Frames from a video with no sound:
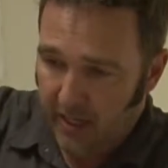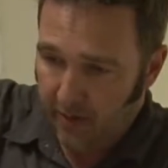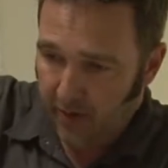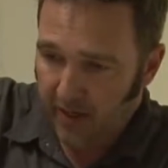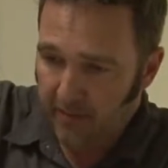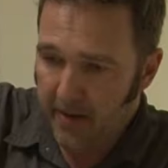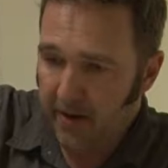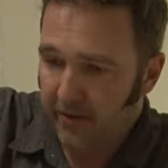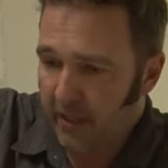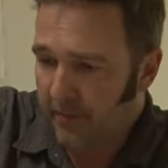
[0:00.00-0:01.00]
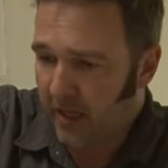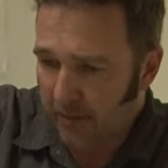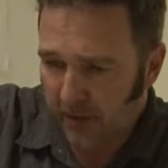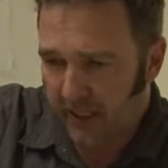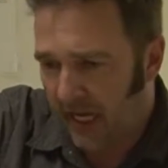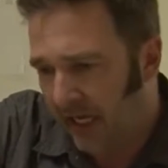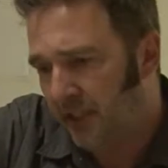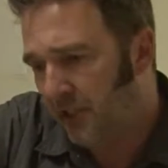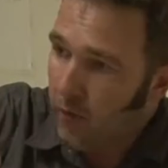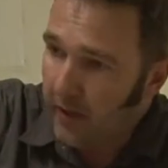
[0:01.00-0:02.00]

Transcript: And we're going to mount up a couple of gauges.